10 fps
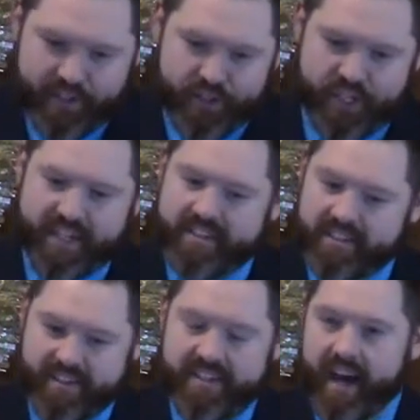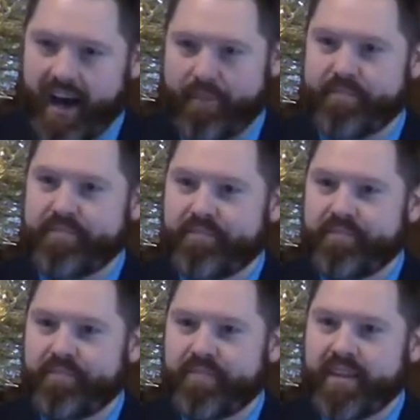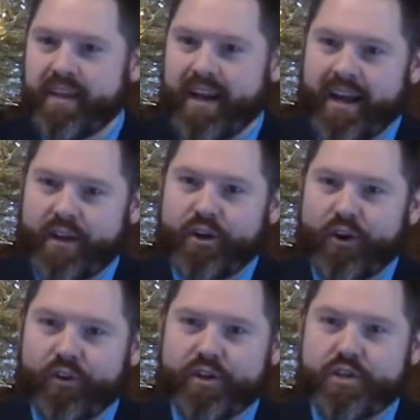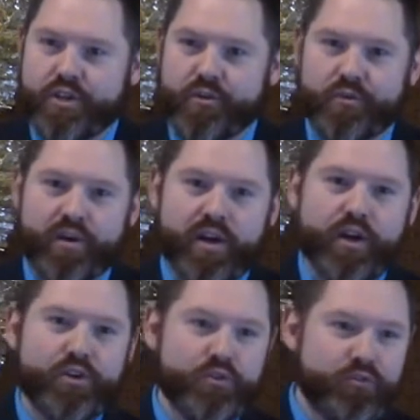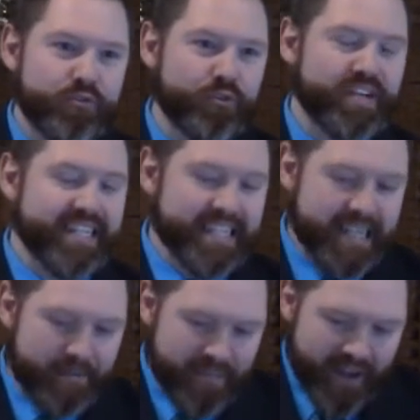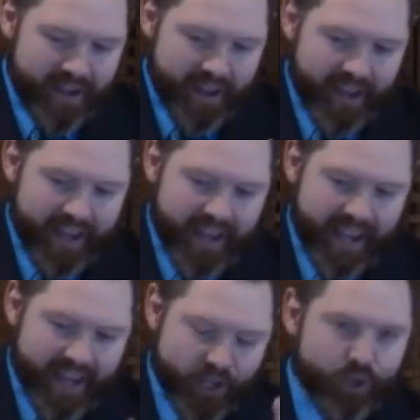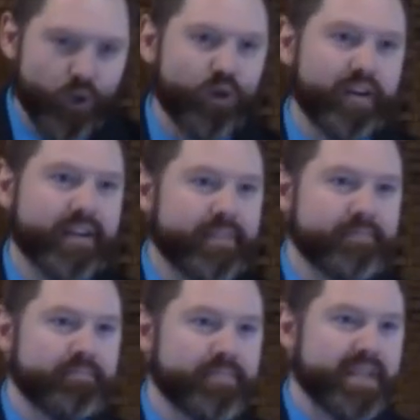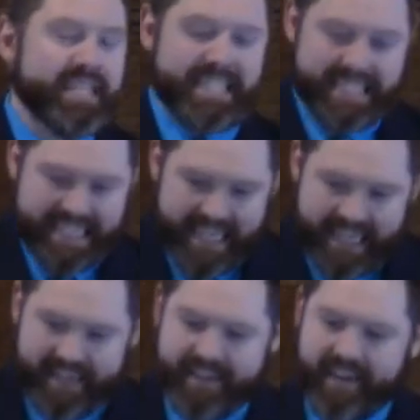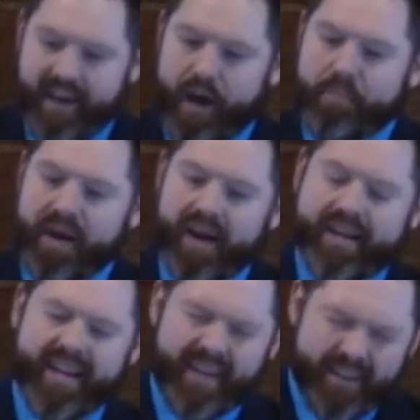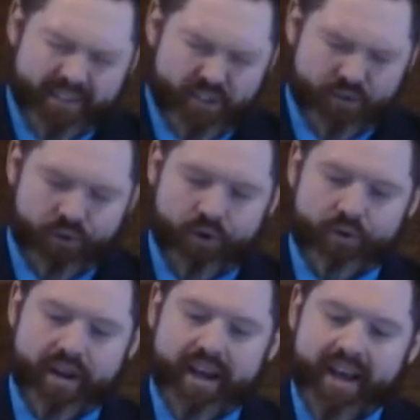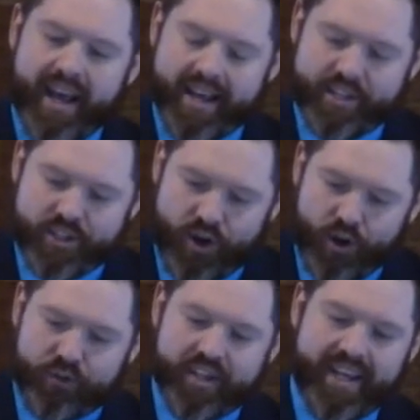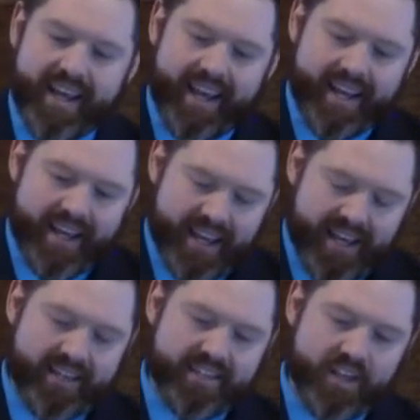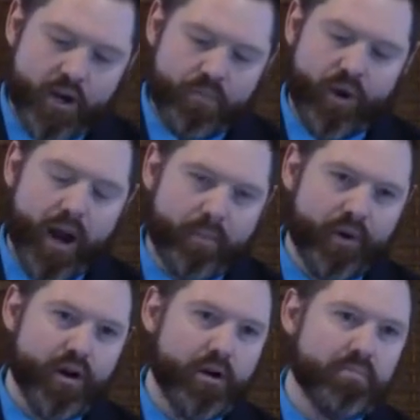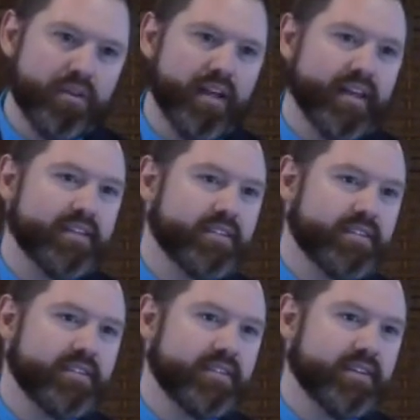Jesus in time, can I encourage you to freeze him in glory, seated upon his throne, exalted in his proper place.